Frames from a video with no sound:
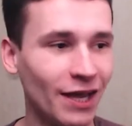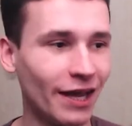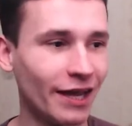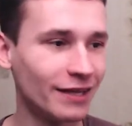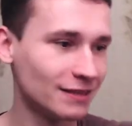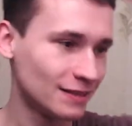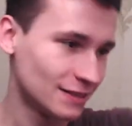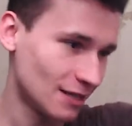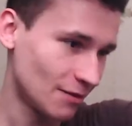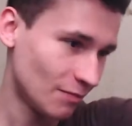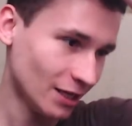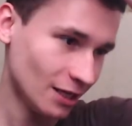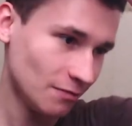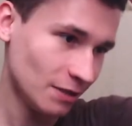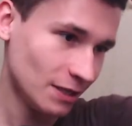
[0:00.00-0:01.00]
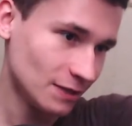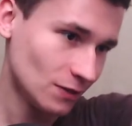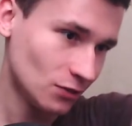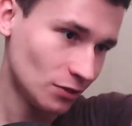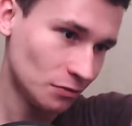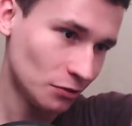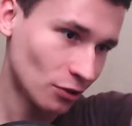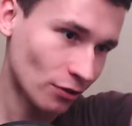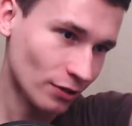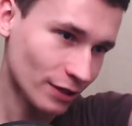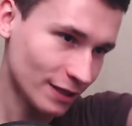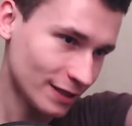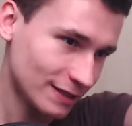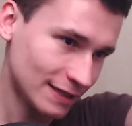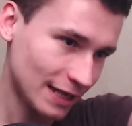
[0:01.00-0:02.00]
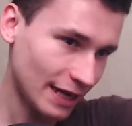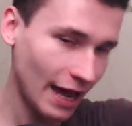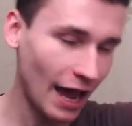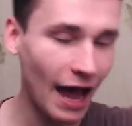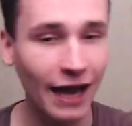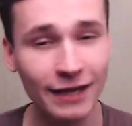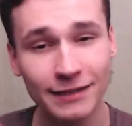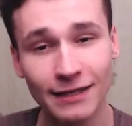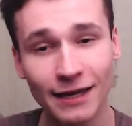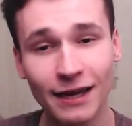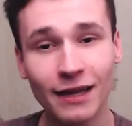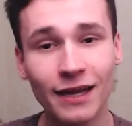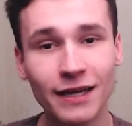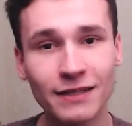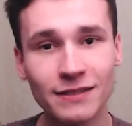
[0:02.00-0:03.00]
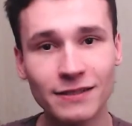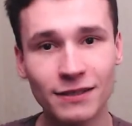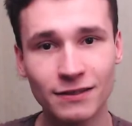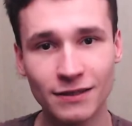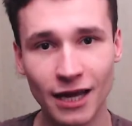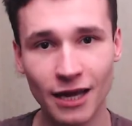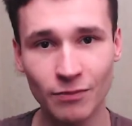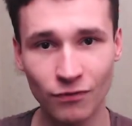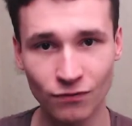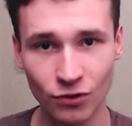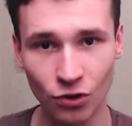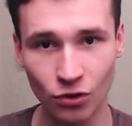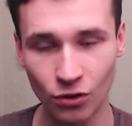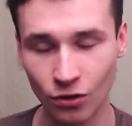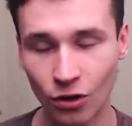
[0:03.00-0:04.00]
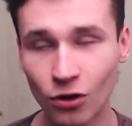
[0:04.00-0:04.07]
And Manic Pixie Dream Girl is an idealized type of girl.